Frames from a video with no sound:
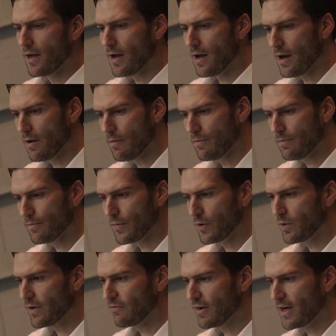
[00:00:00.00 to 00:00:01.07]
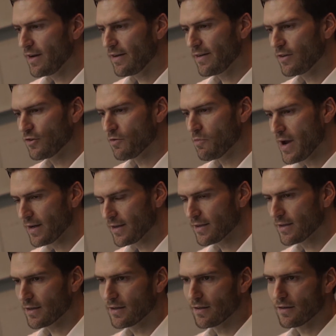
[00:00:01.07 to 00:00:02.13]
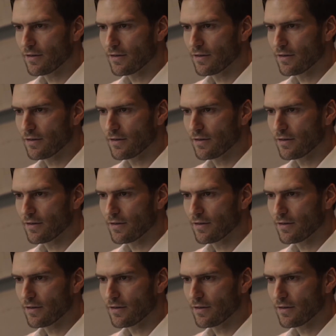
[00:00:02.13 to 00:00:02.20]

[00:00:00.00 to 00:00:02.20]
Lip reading: But we've really seen dramatic